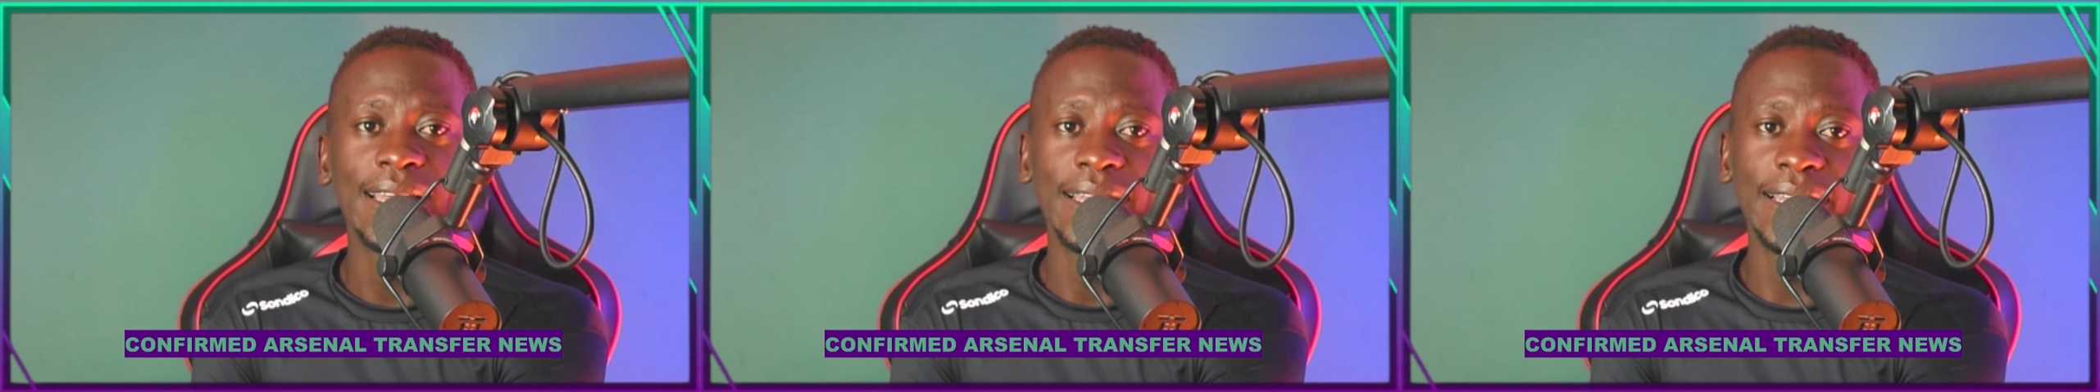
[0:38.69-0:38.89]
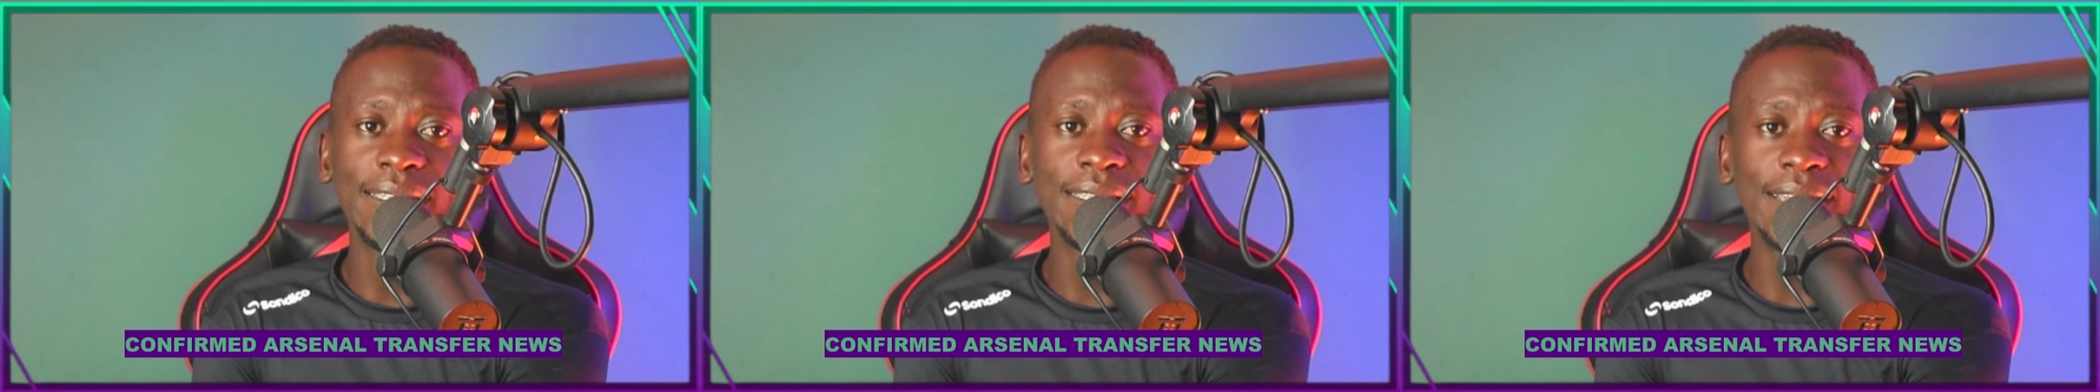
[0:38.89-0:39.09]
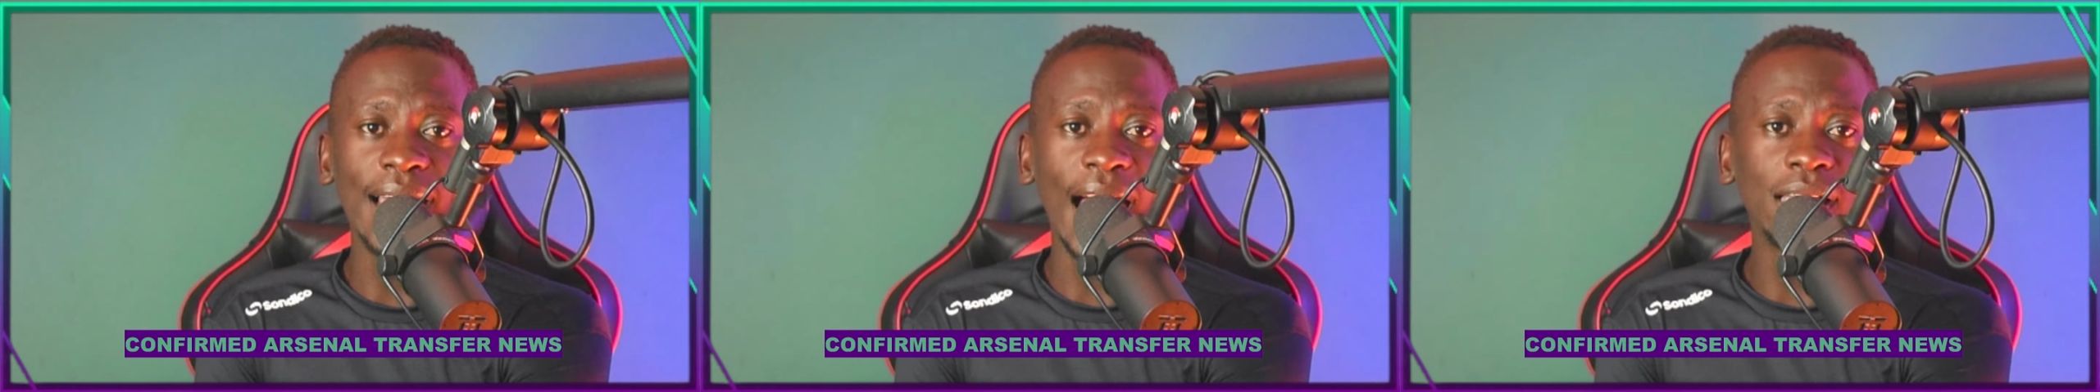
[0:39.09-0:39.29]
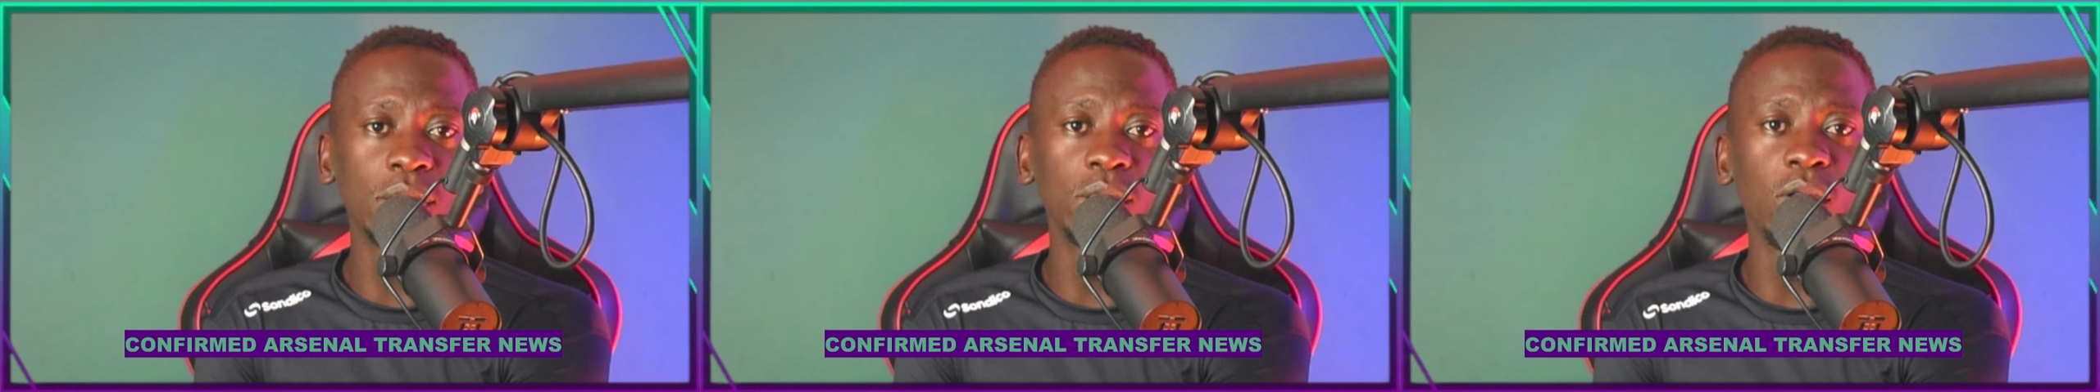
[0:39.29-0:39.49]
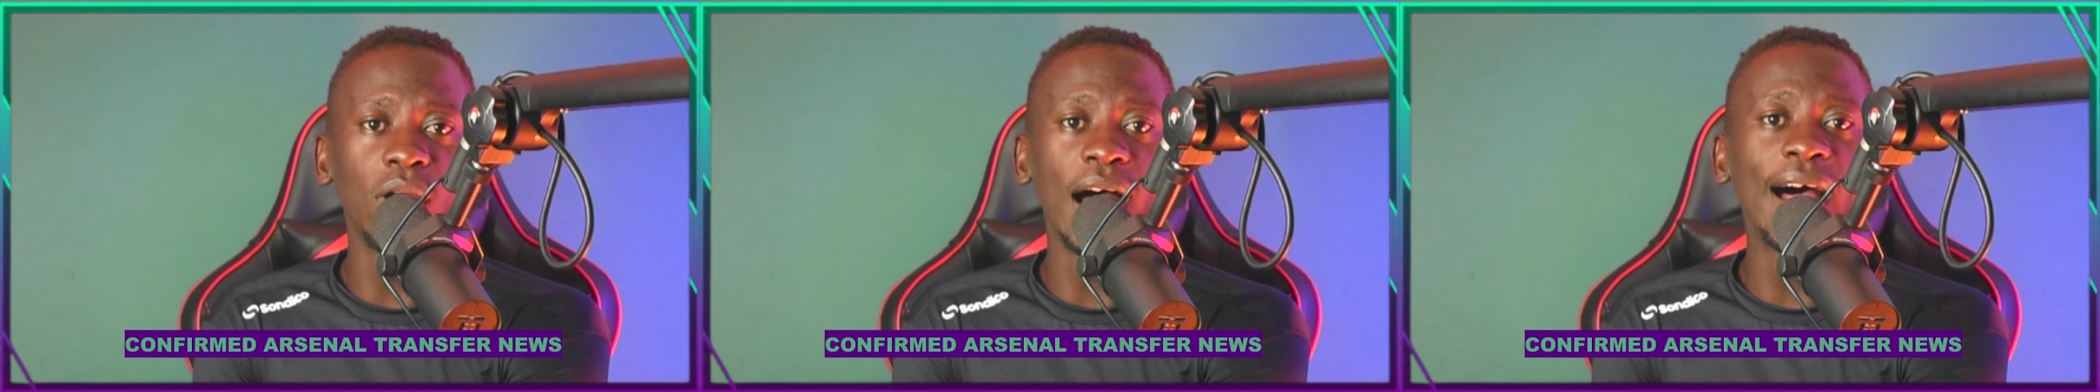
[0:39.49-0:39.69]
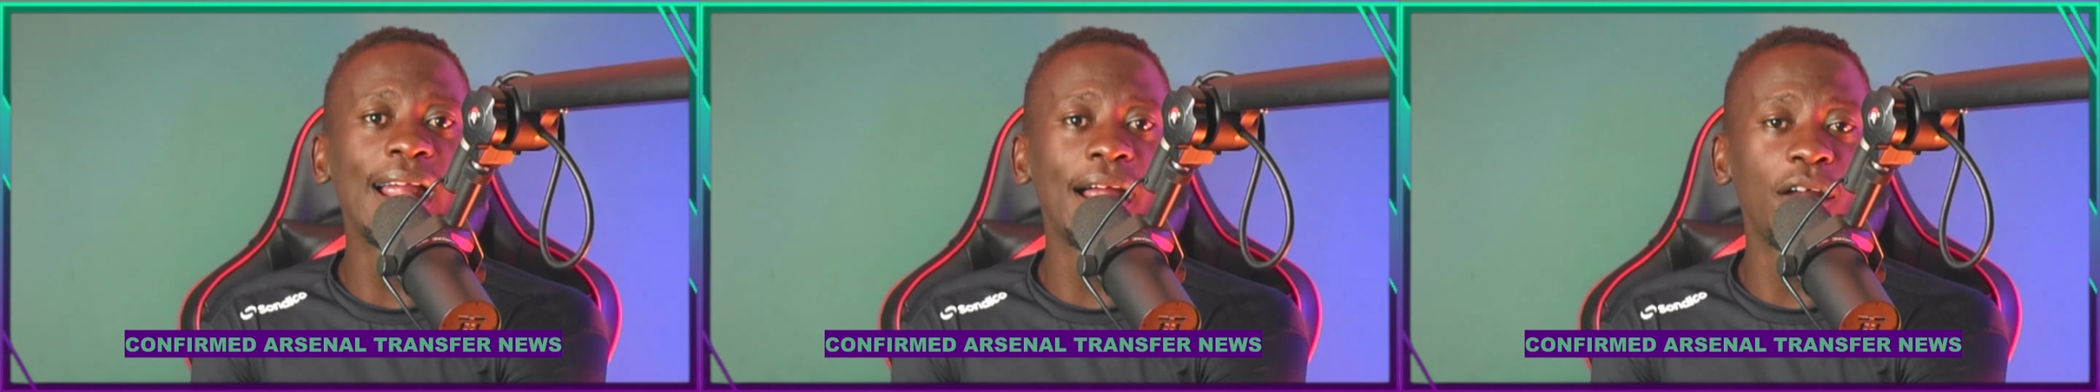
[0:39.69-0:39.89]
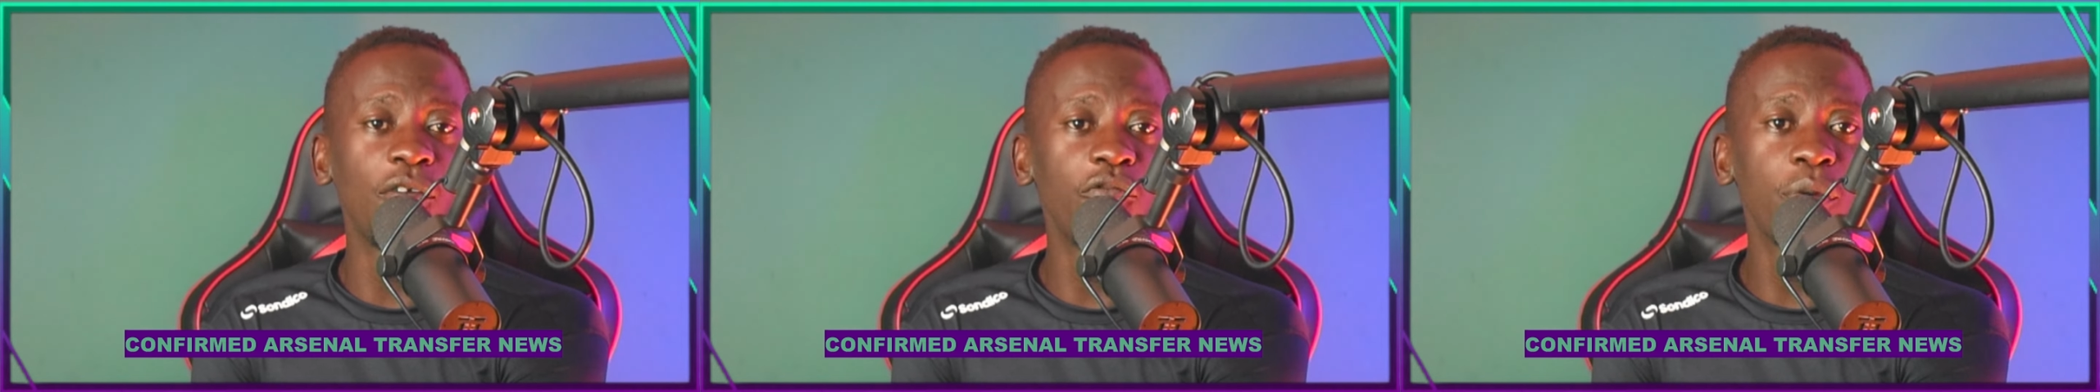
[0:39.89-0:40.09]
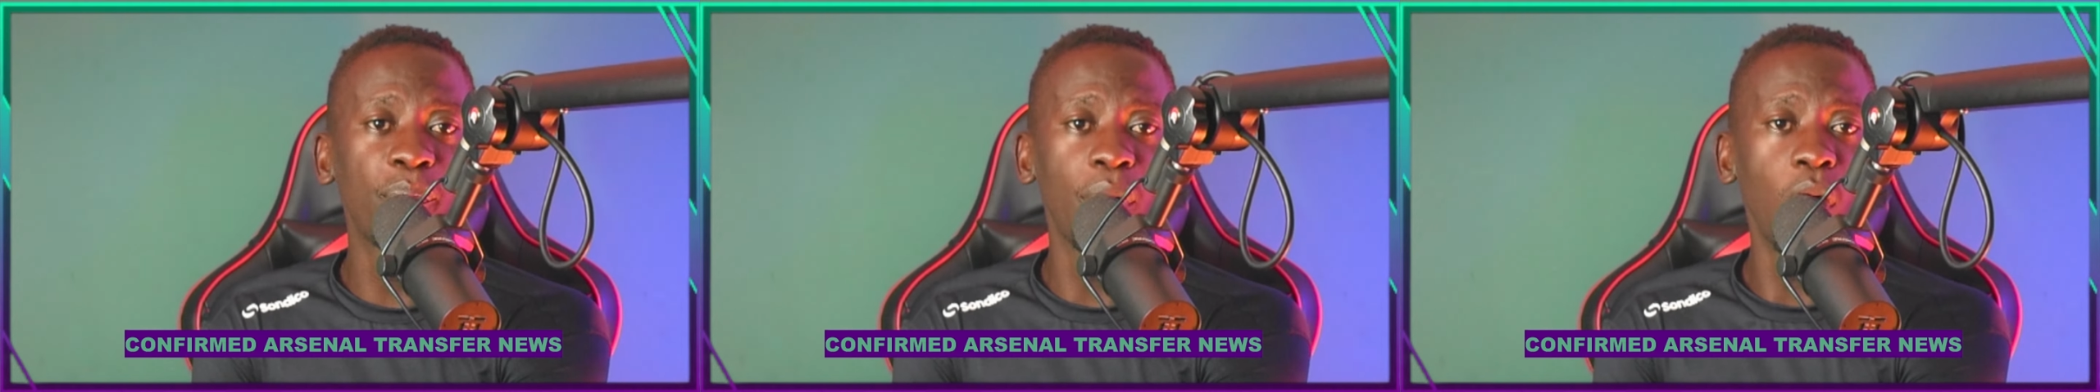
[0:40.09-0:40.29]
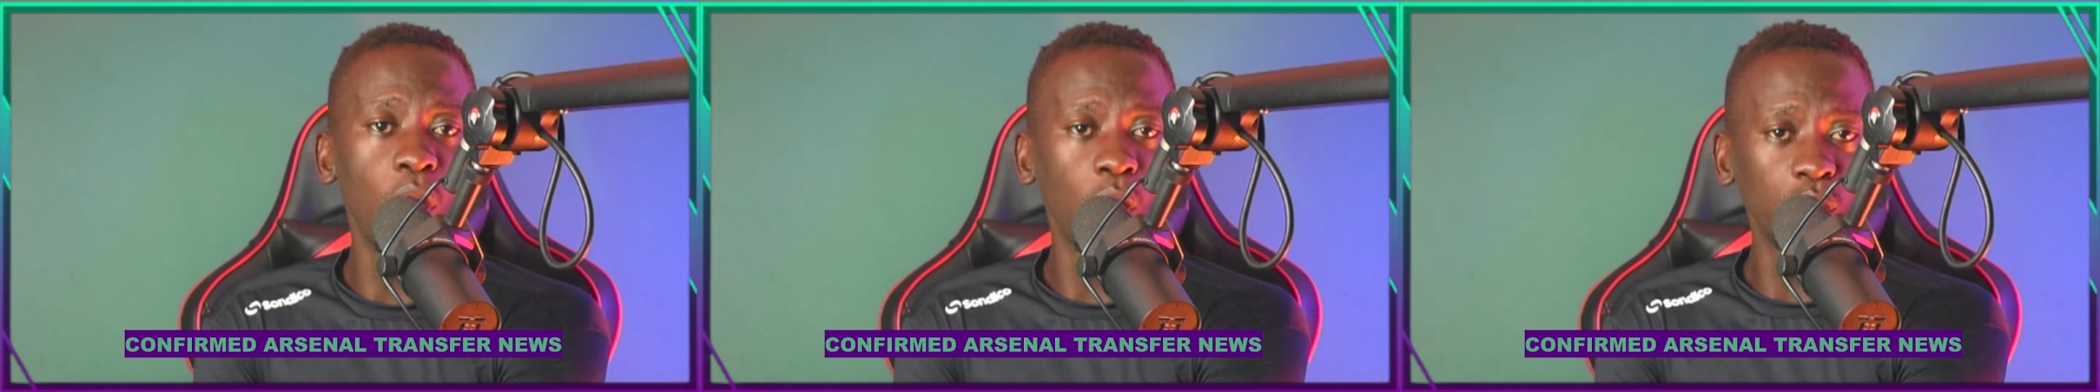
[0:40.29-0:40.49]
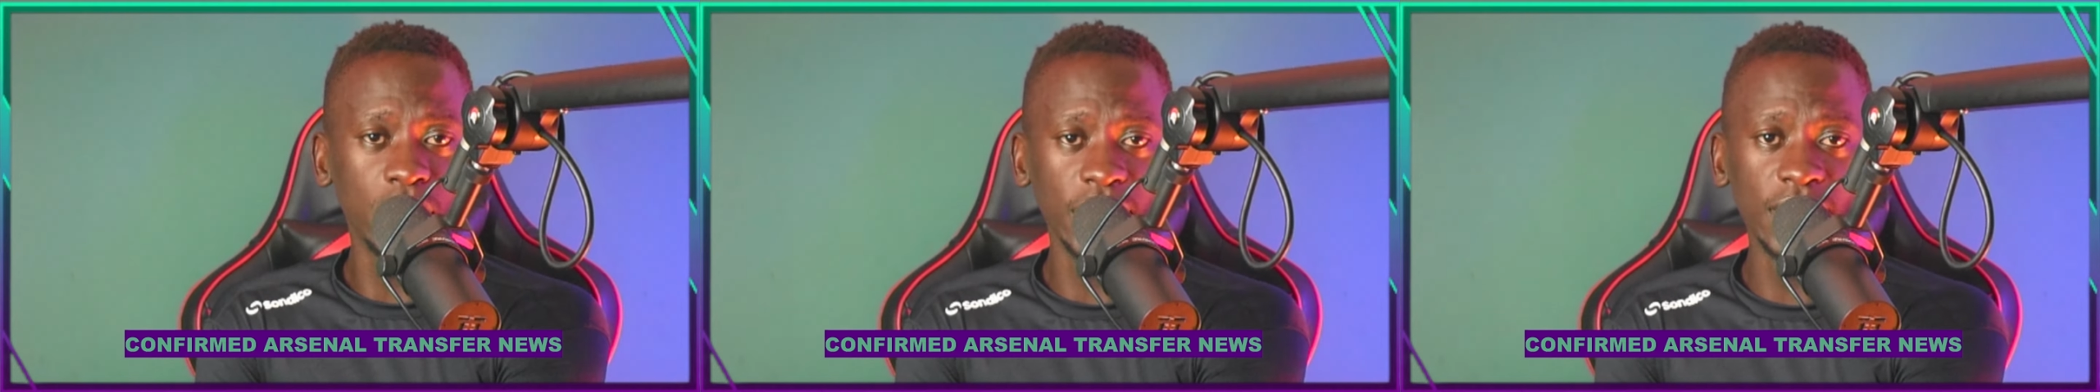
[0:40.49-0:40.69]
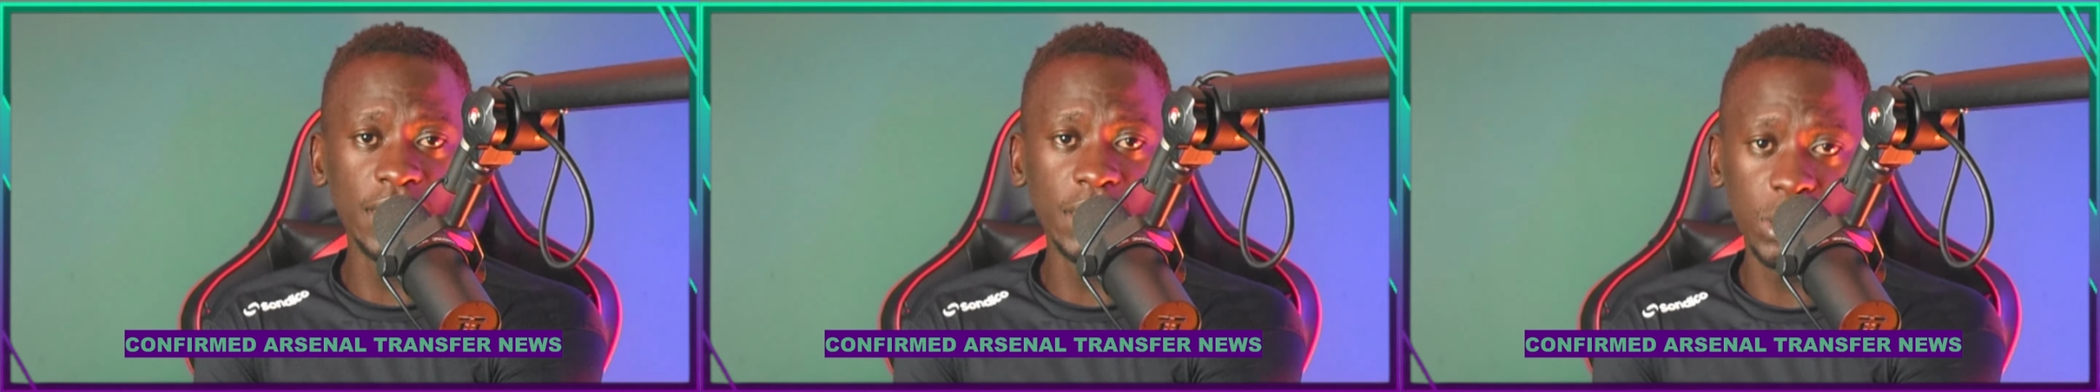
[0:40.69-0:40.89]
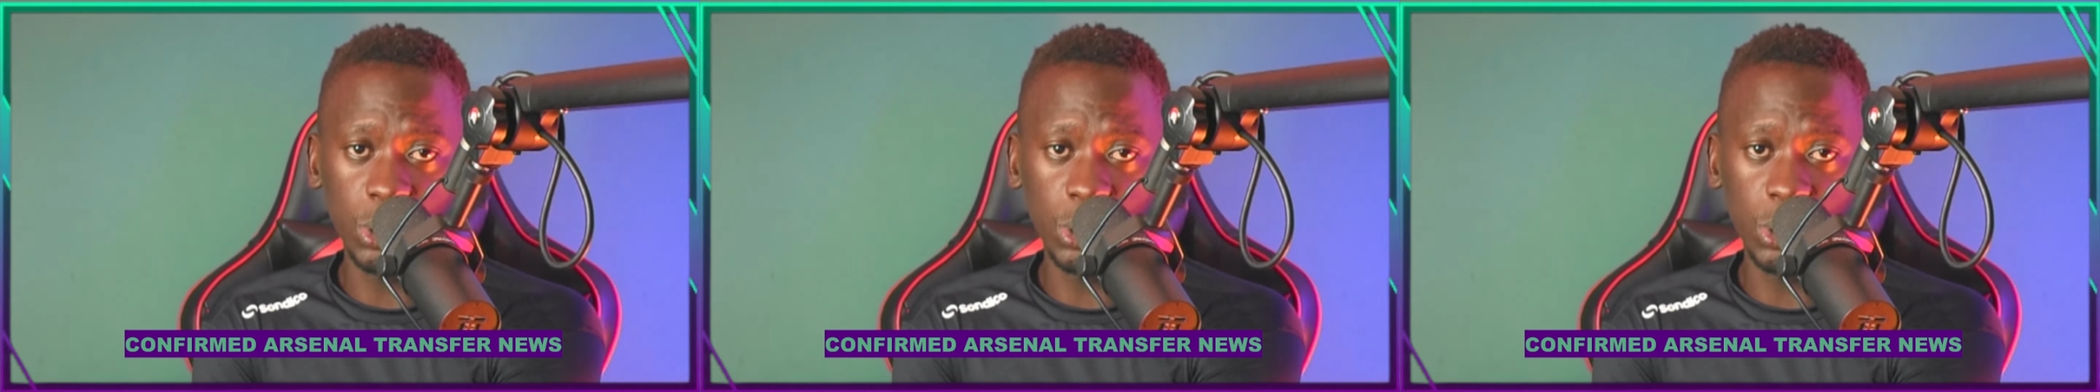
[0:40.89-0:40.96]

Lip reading: and Arsenal are reportedly